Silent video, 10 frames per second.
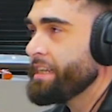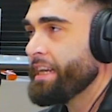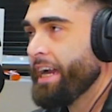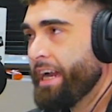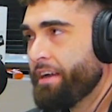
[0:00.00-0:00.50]
it
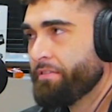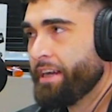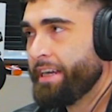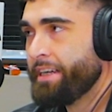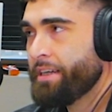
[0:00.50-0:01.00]
didn't have
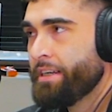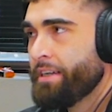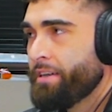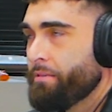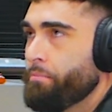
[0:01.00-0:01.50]
that,
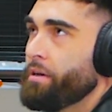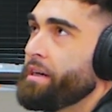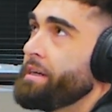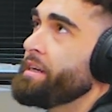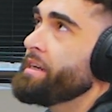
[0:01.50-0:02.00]

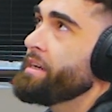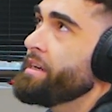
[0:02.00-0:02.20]
but